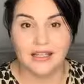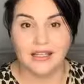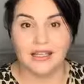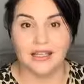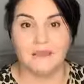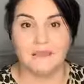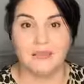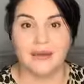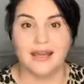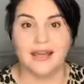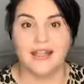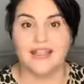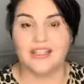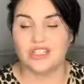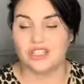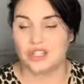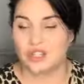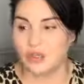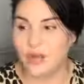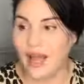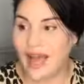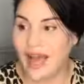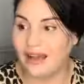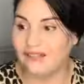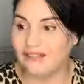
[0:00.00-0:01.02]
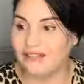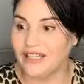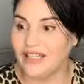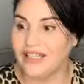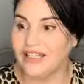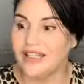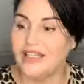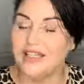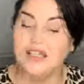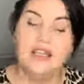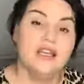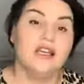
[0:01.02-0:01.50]
Compared to
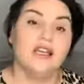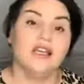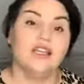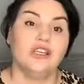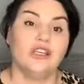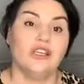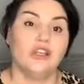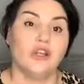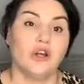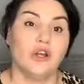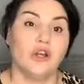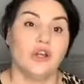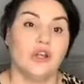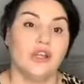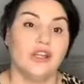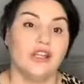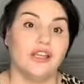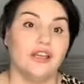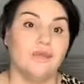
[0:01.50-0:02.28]
having, you know,